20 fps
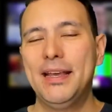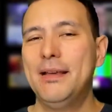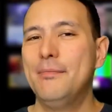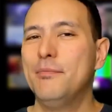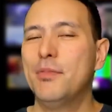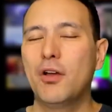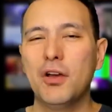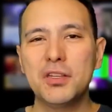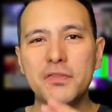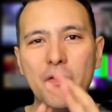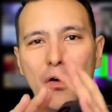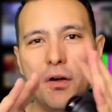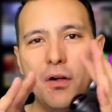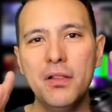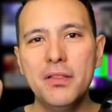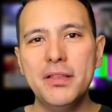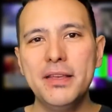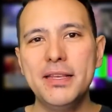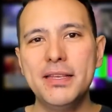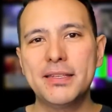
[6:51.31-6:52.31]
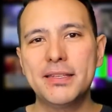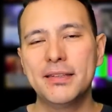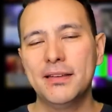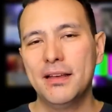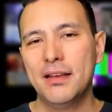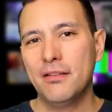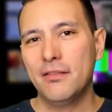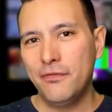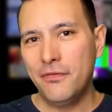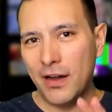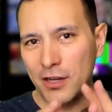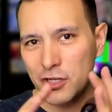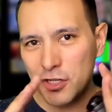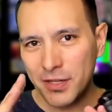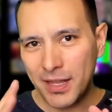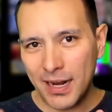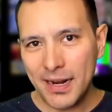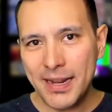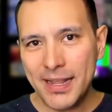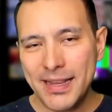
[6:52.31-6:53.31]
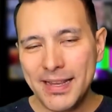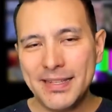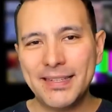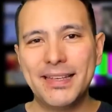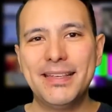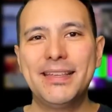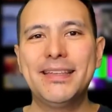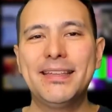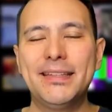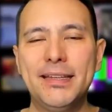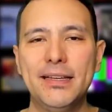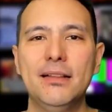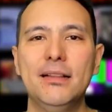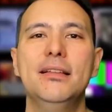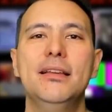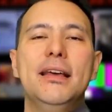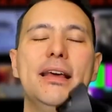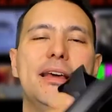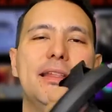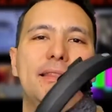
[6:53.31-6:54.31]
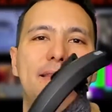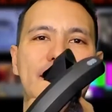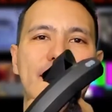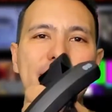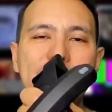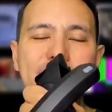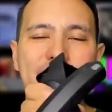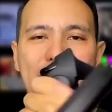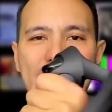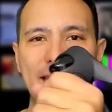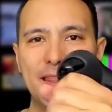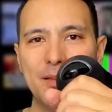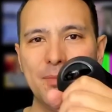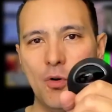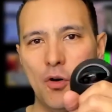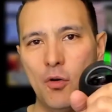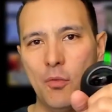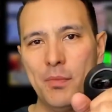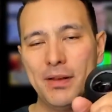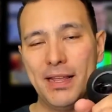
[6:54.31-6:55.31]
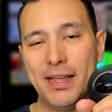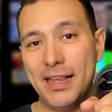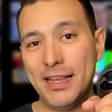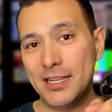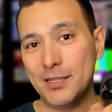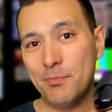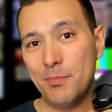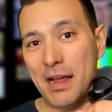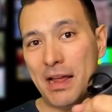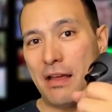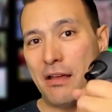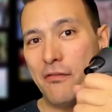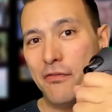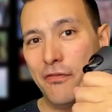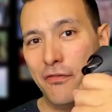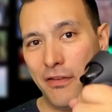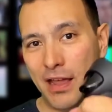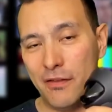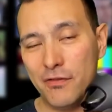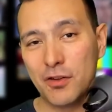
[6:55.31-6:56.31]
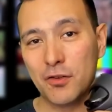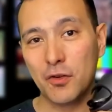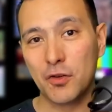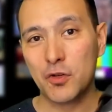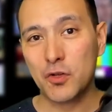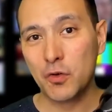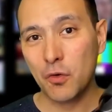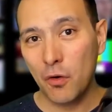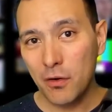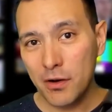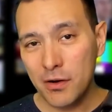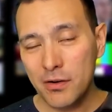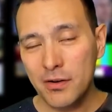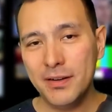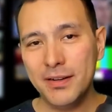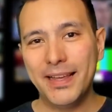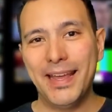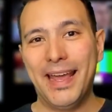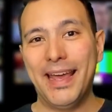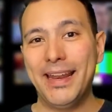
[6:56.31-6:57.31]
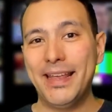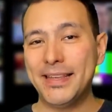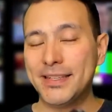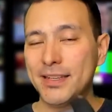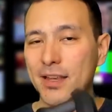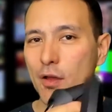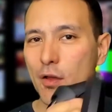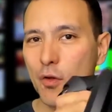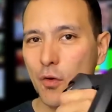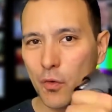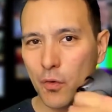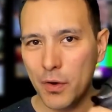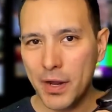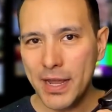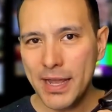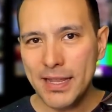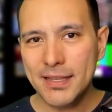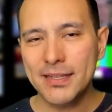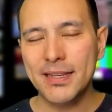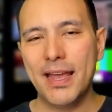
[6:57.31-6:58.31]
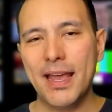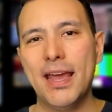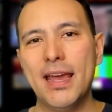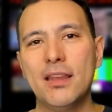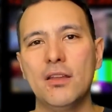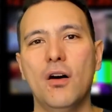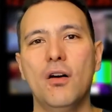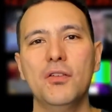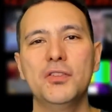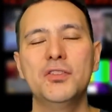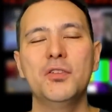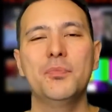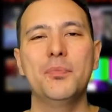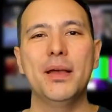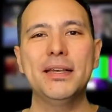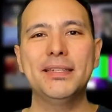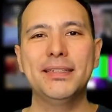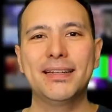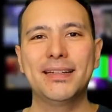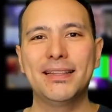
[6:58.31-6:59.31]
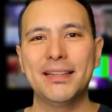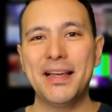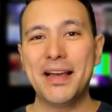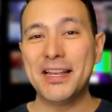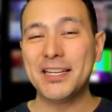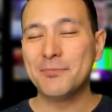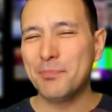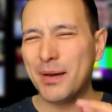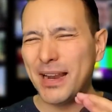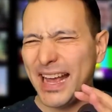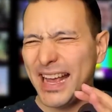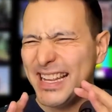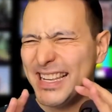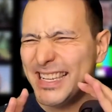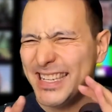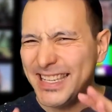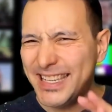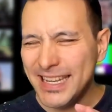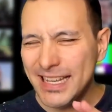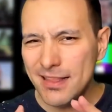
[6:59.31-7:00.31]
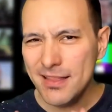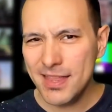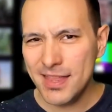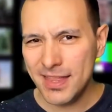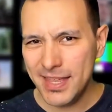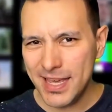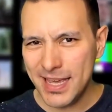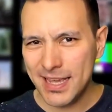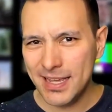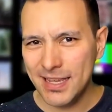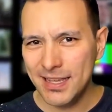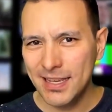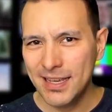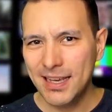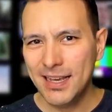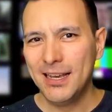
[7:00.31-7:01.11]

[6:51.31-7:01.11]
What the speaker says: Because of all these functionalities, still this at the moment is my favorite controller. It is great and also best in class, but I still think